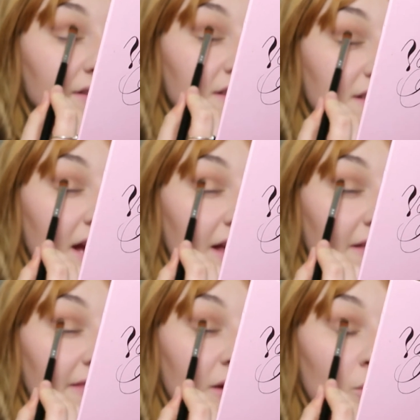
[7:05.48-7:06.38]
today
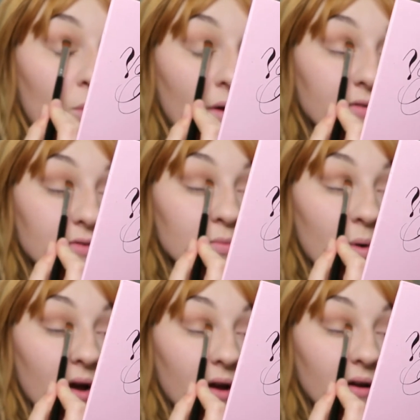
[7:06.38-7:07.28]
than they once
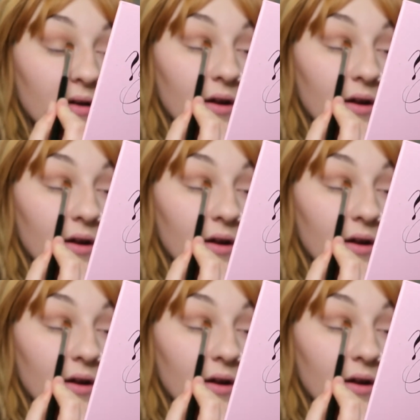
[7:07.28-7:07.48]
were,